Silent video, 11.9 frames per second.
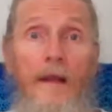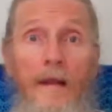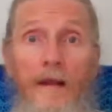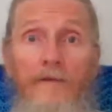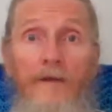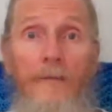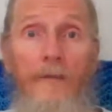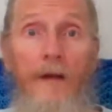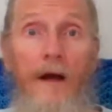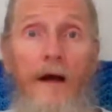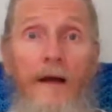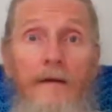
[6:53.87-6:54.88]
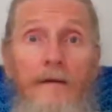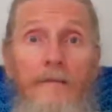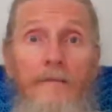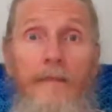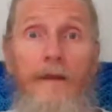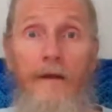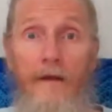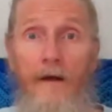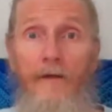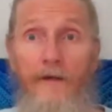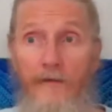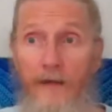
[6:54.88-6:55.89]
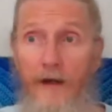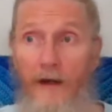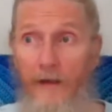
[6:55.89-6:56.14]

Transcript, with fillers: That's number 9 on this